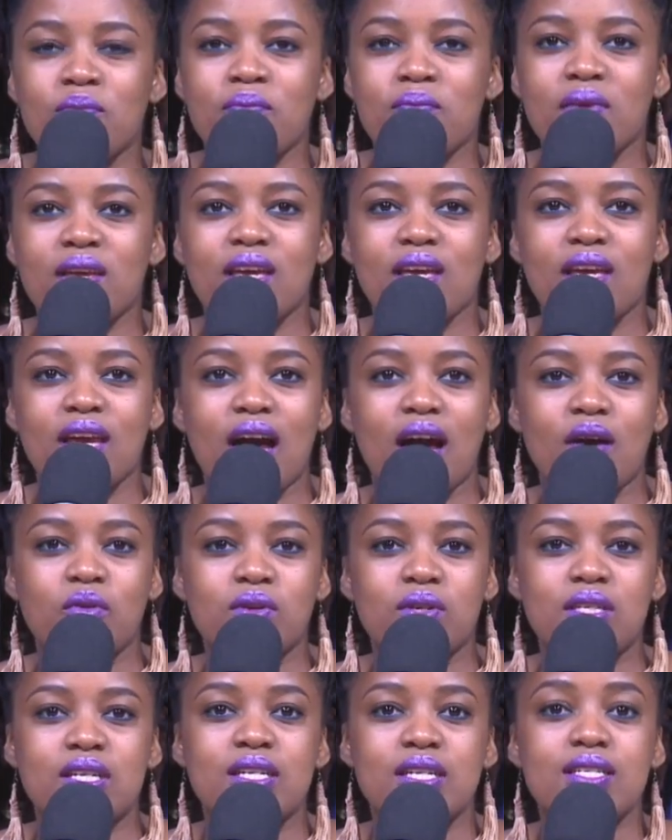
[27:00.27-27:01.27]
me, I
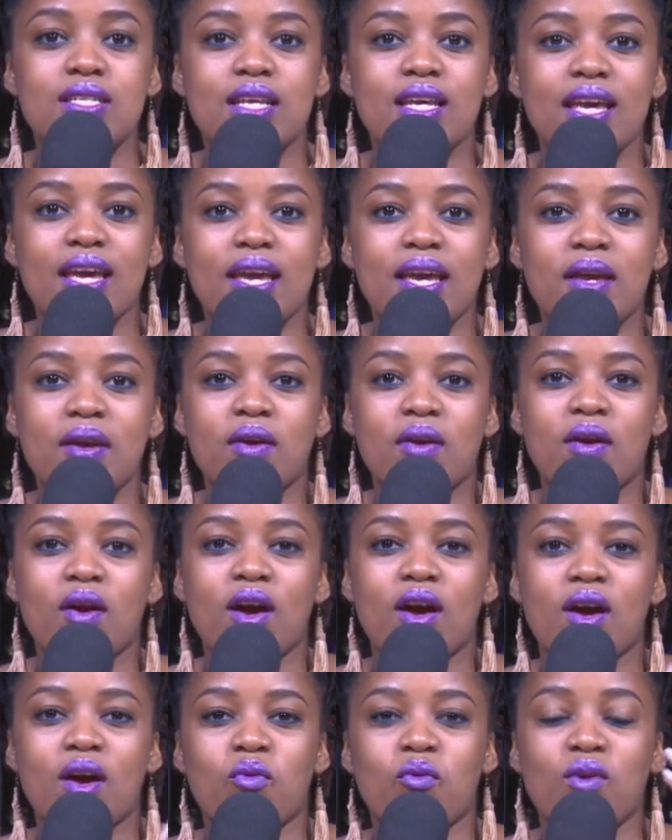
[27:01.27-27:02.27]
would say
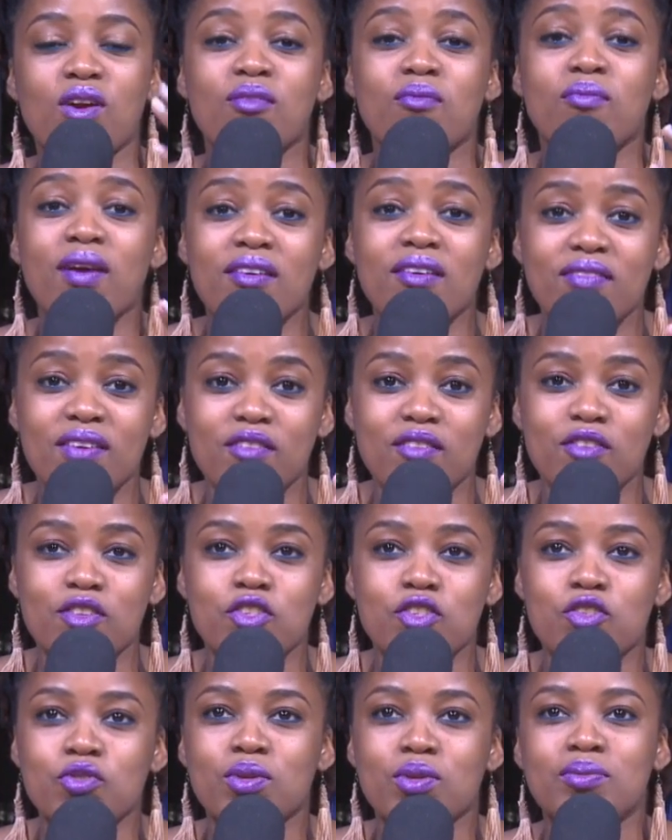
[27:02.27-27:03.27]
one of my
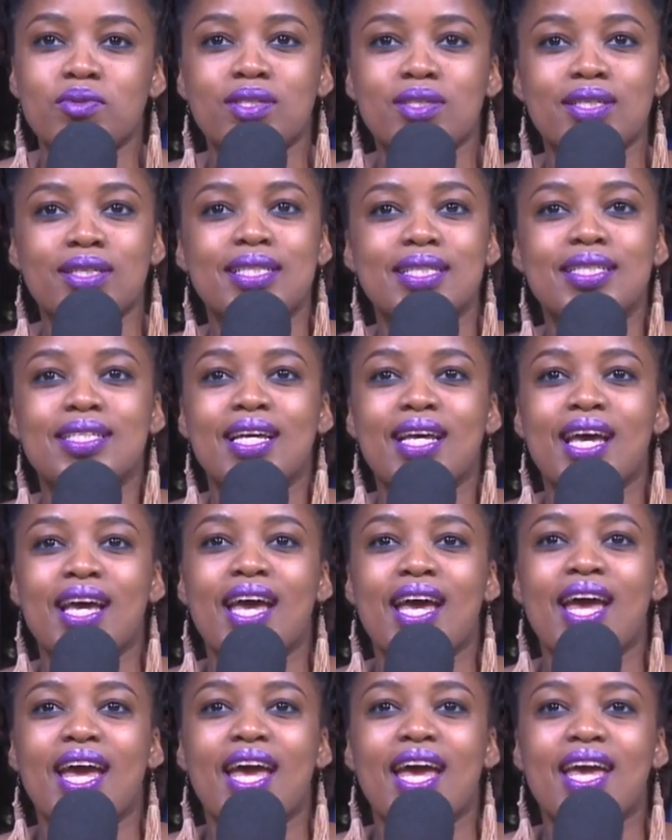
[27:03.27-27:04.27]
favorite scriptures
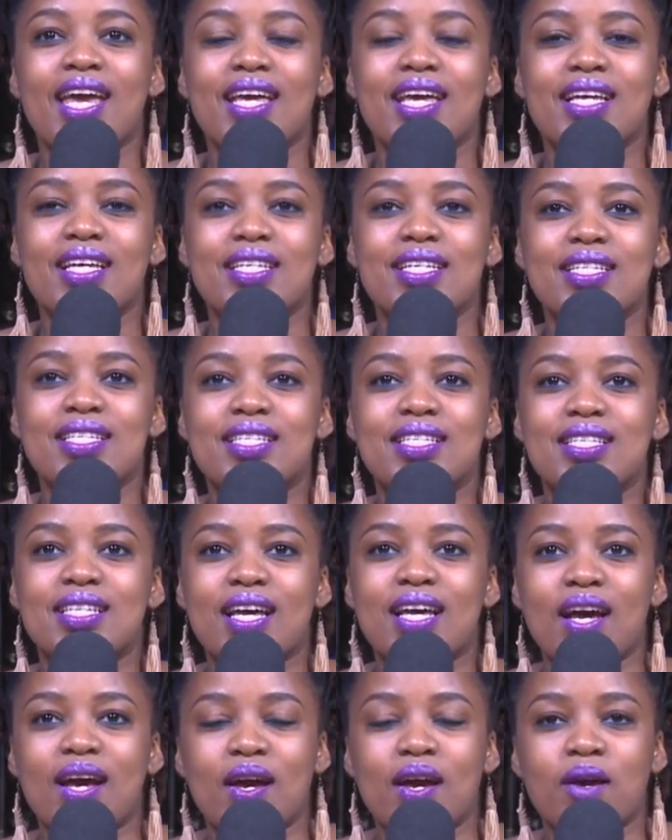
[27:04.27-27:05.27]
is
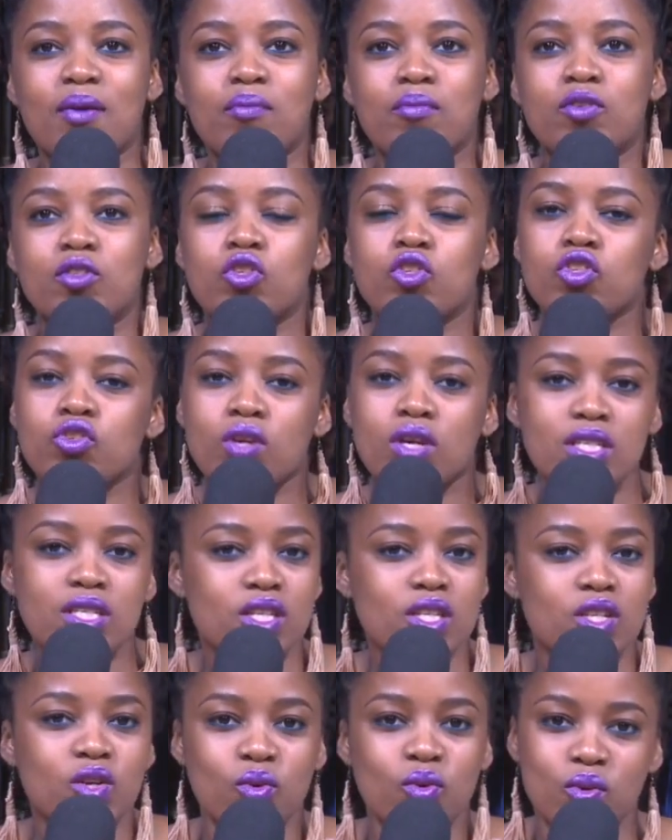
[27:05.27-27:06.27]
to trust
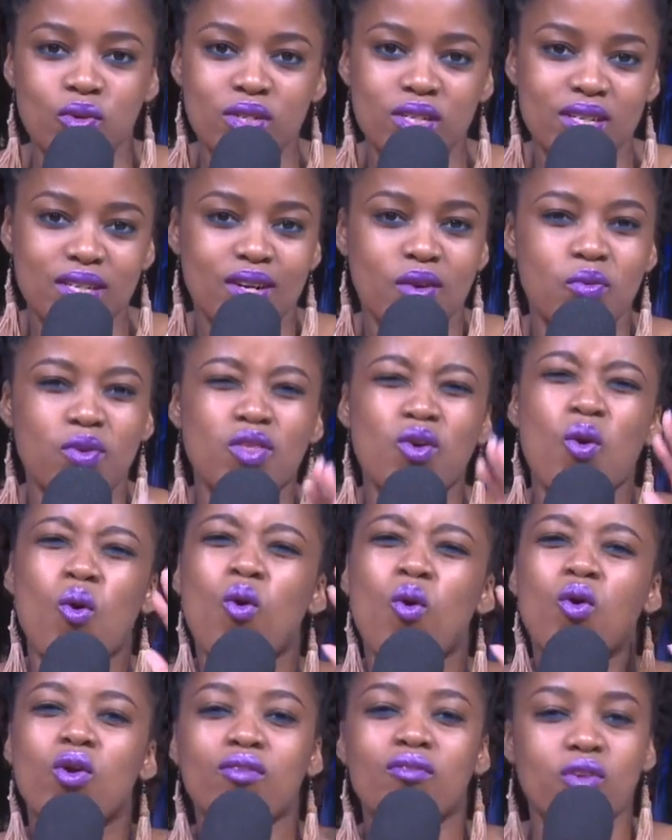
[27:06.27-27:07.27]
in the Lord with
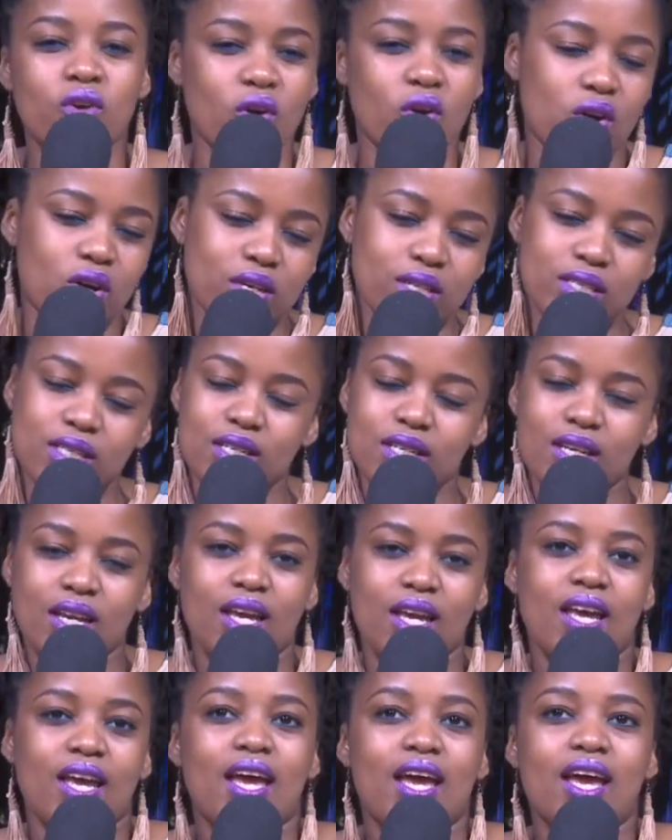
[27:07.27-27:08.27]
all of your heart,
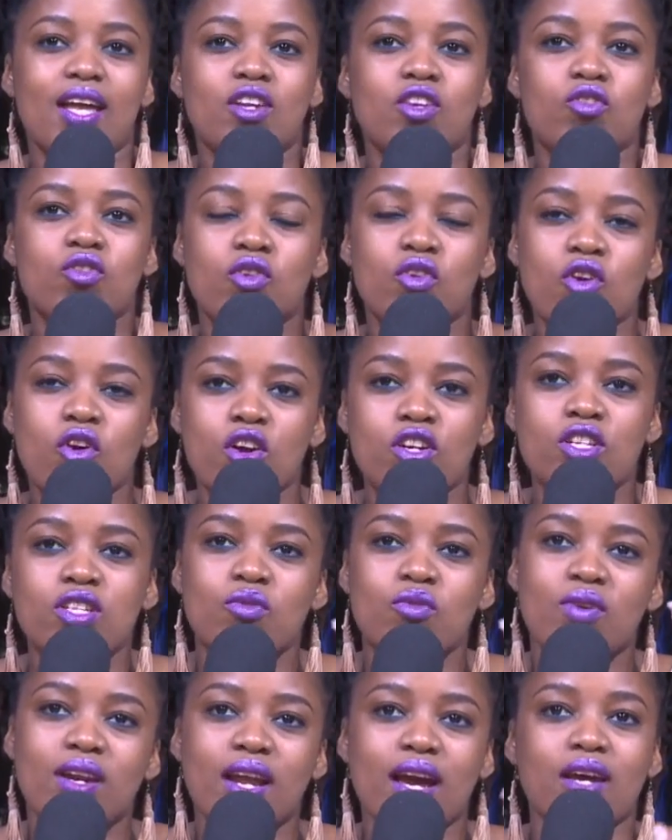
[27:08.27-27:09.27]
and do not
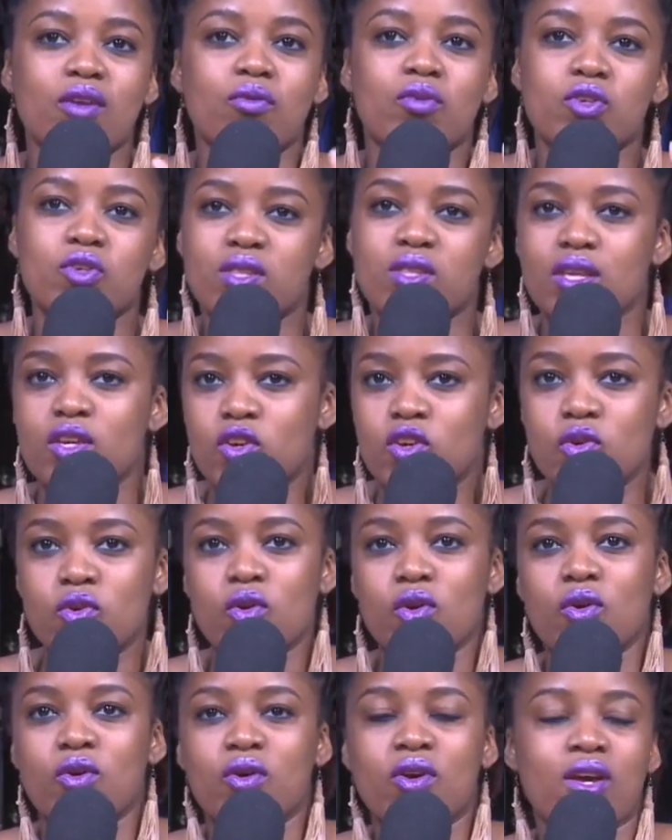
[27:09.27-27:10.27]
rely on what you think you
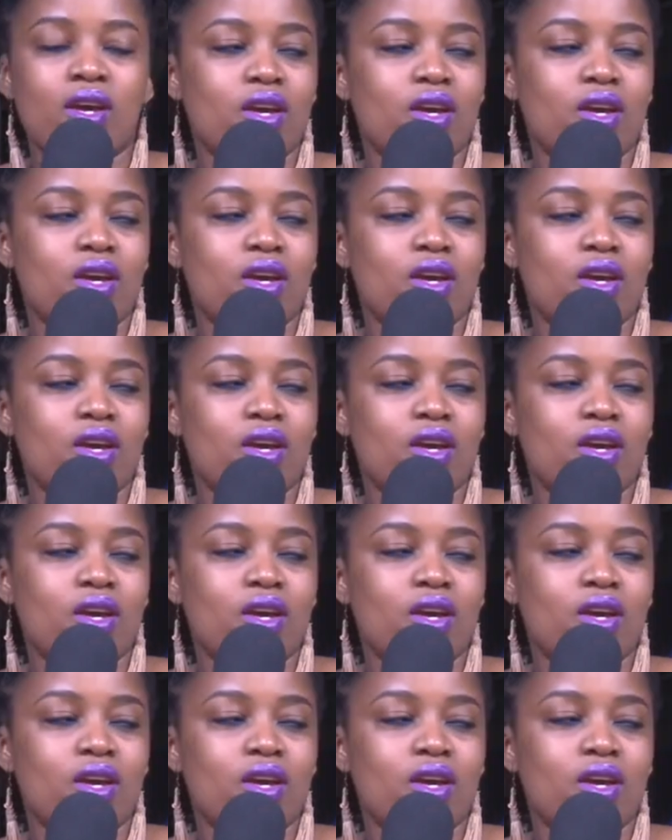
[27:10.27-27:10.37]
know.